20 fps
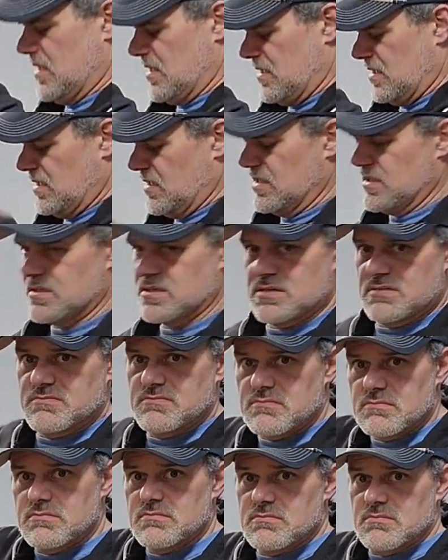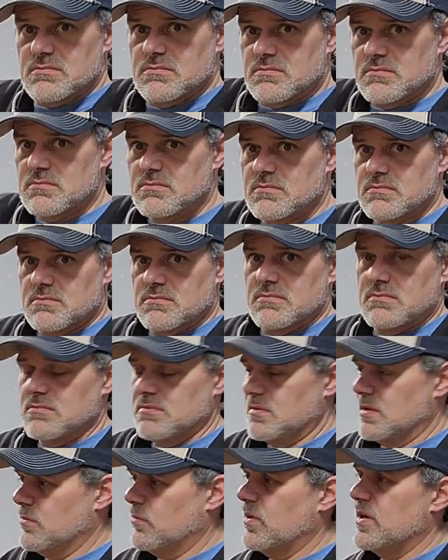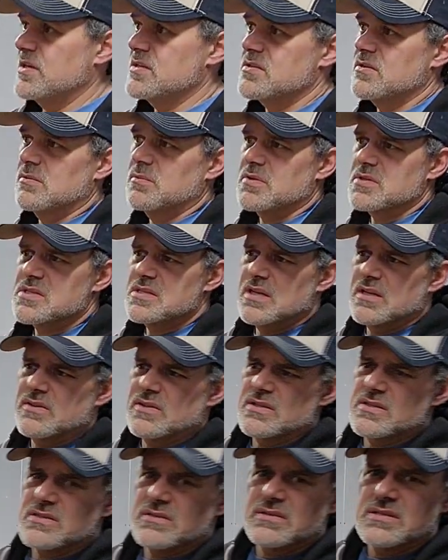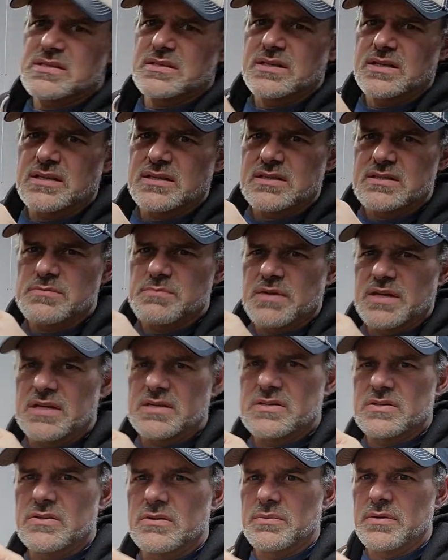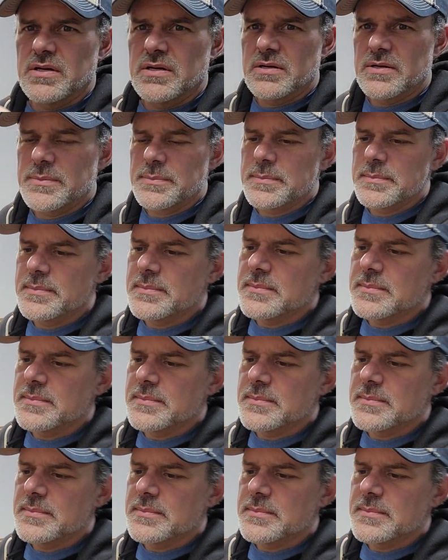and it is weighs almost nothing. So let's look at this main tube here.